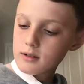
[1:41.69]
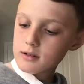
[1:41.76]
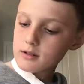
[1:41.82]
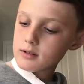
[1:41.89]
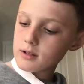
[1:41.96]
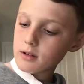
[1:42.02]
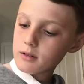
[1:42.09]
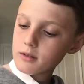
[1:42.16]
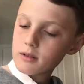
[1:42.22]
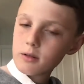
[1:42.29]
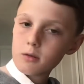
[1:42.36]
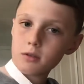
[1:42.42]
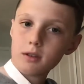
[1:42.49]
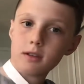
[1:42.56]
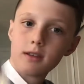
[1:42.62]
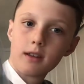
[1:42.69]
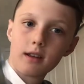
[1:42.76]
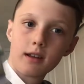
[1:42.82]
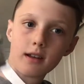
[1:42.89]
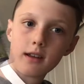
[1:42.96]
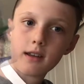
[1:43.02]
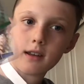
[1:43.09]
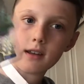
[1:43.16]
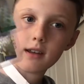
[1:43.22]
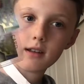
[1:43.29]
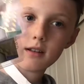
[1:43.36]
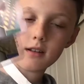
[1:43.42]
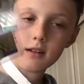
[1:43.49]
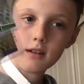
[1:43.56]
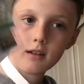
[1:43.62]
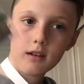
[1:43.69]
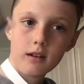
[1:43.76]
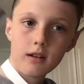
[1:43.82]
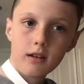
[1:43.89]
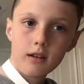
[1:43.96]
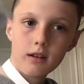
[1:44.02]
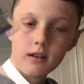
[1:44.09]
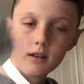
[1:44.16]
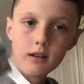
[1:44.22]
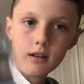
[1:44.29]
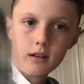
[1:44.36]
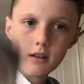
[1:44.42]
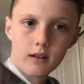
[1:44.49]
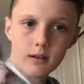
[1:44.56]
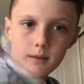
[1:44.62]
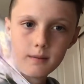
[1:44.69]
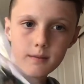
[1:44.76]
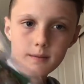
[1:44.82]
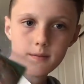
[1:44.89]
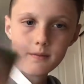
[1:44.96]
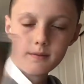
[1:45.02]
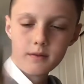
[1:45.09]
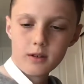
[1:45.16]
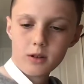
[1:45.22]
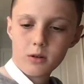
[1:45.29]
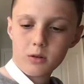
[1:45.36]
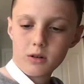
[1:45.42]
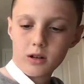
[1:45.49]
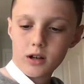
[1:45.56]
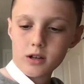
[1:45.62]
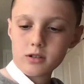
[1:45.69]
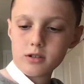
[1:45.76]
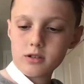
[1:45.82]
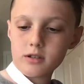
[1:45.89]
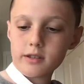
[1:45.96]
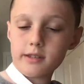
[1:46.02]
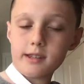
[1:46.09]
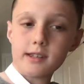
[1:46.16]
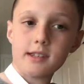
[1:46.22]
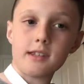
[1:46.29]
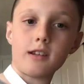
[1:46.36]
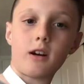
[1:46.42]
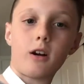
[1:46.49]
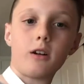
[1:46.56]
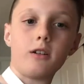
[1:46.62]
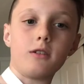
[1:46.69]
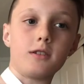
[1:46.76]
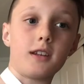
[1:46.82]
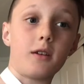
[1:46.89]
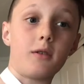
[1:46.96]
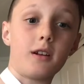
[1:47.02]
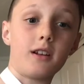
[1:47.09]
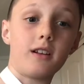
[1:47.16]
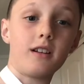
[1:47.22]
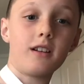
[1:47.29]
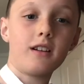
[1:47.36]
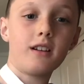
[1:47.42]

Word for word: So, the only thing I can't, um, oh gosh, this is hard using one,